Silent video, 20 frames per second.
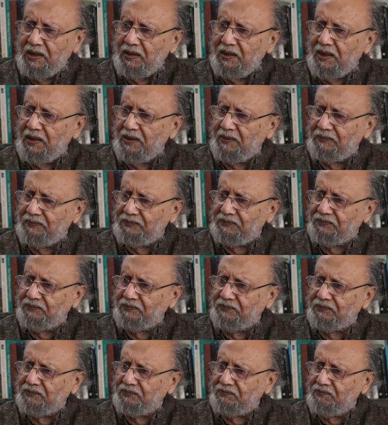um,
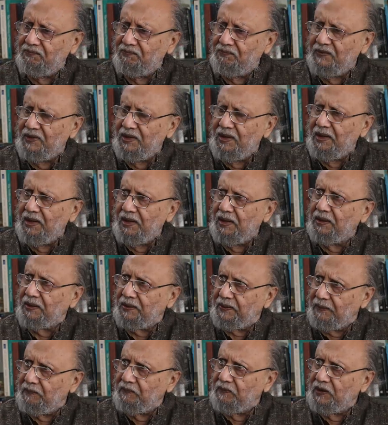
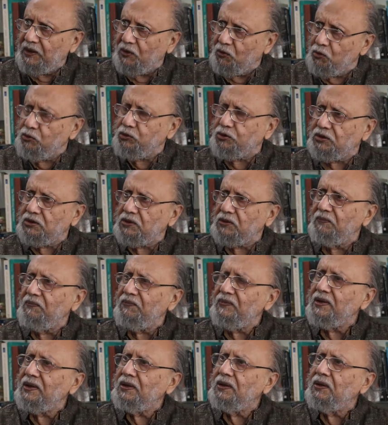in the rules
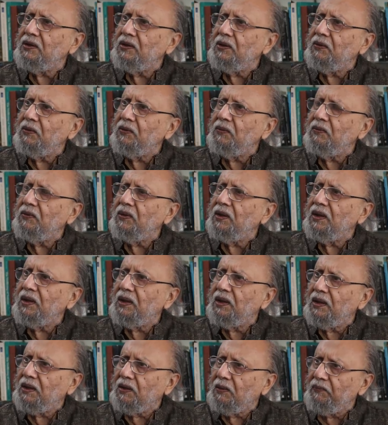
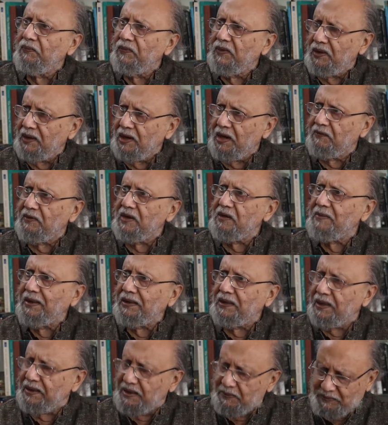uh, the, the governed
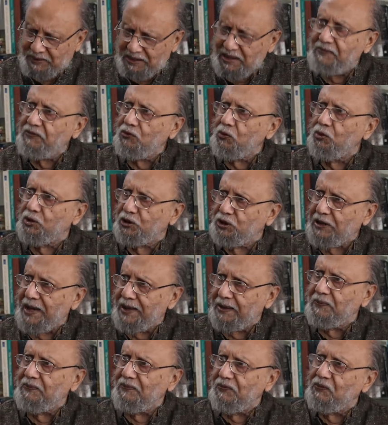by the, BJP, rule
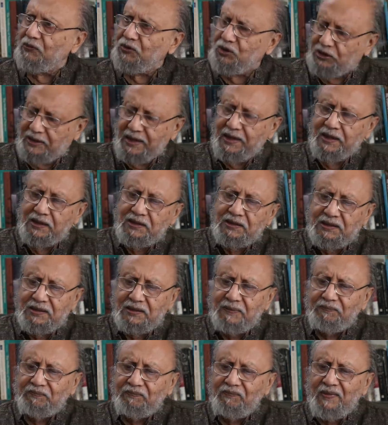state, rule
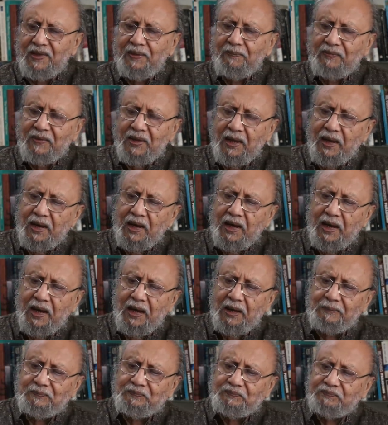states, yes.
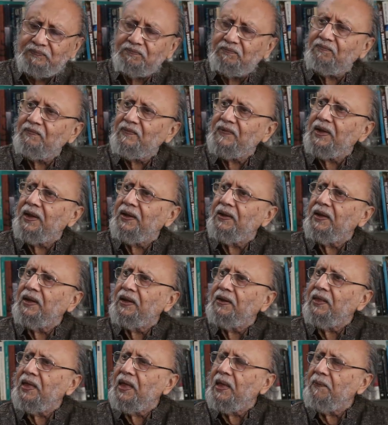uh,
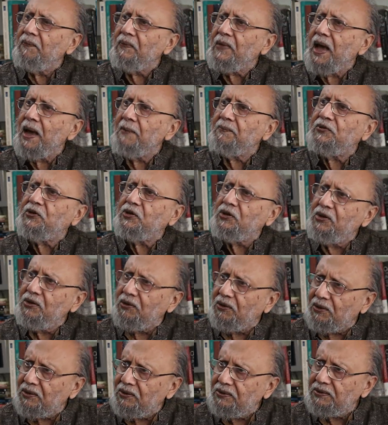I'm
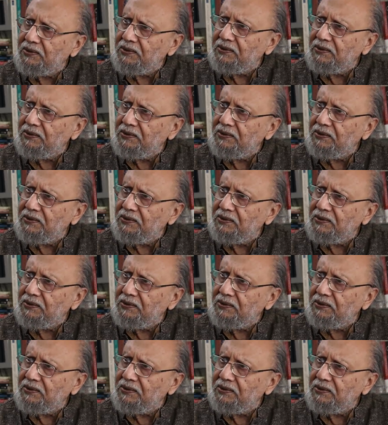sure